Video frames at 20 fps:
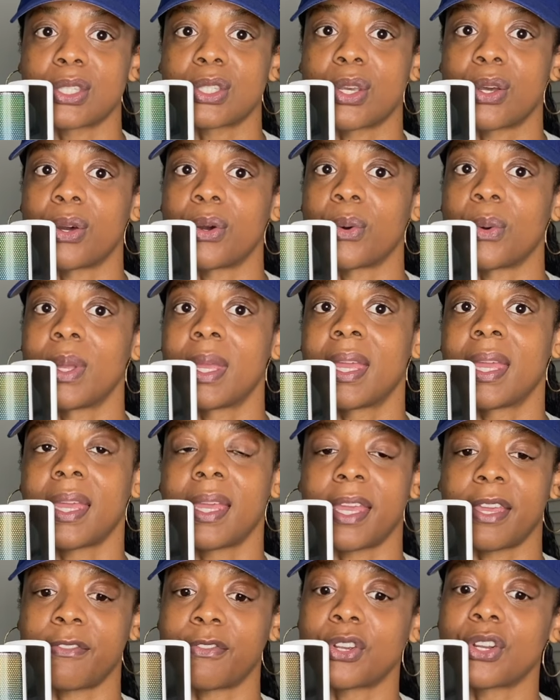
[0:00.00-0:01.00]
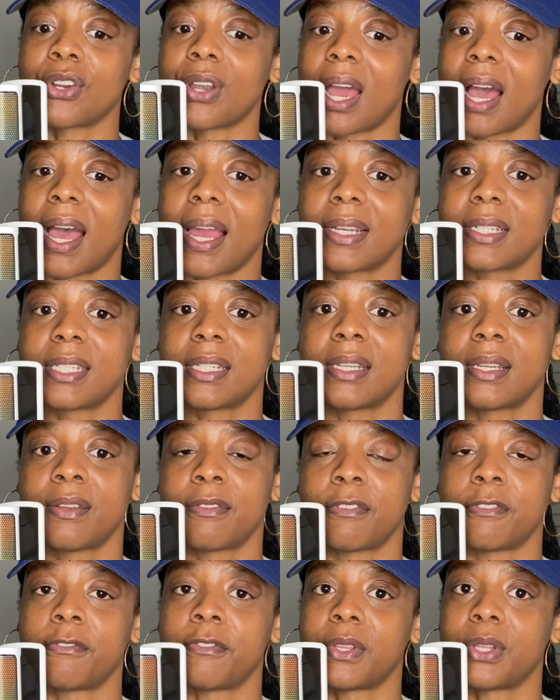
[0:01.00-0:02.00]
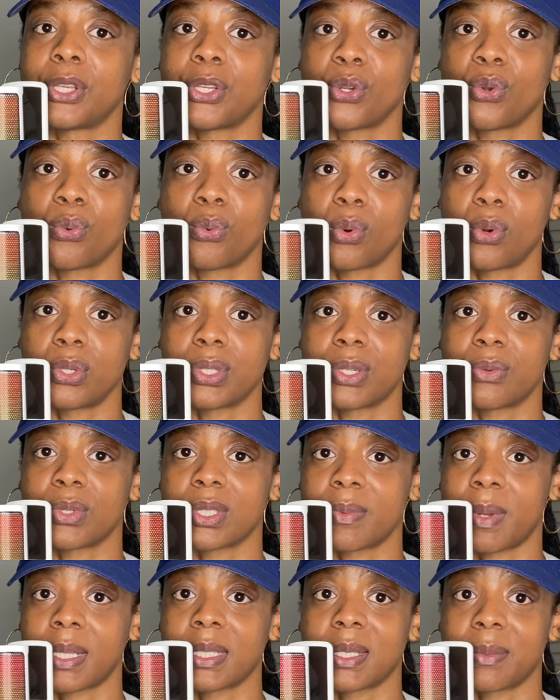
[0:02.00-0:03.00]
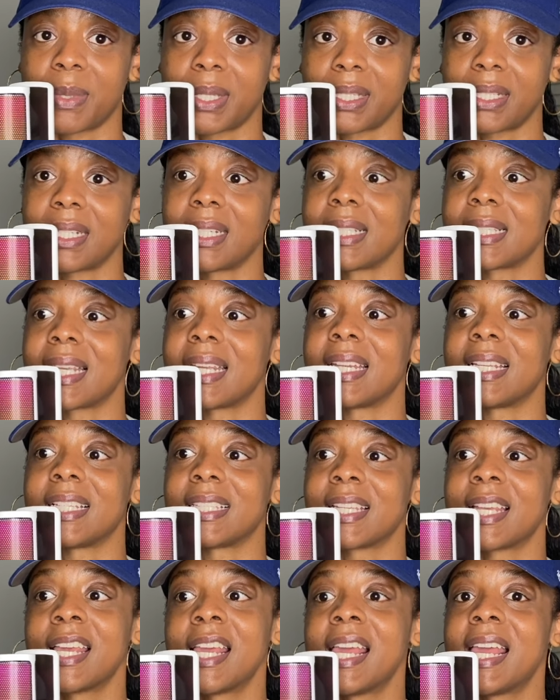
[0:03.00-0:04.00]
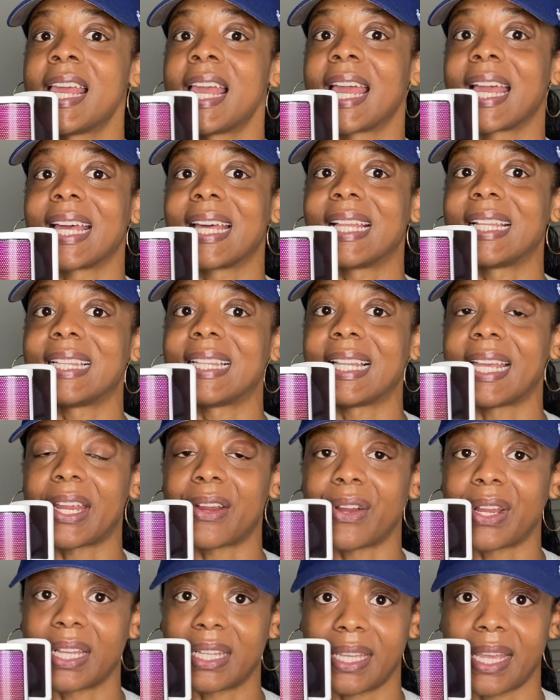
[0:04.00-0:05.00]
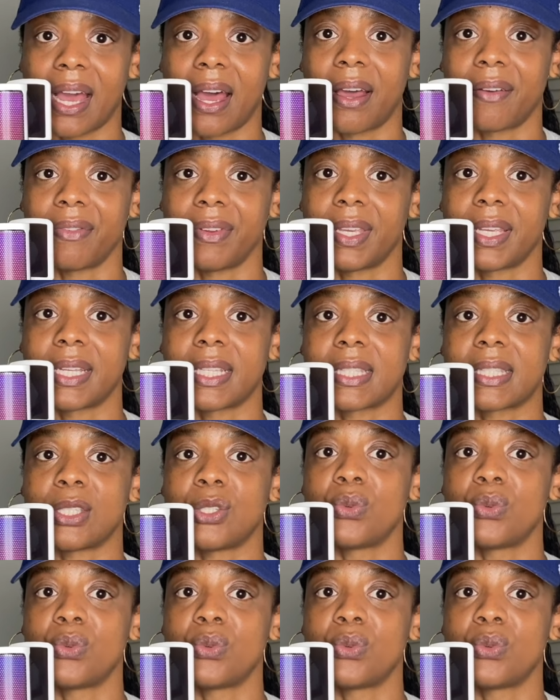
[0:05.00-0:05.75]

So if you're not fulfilling your roles and responsibilities, it is glaringly obvious.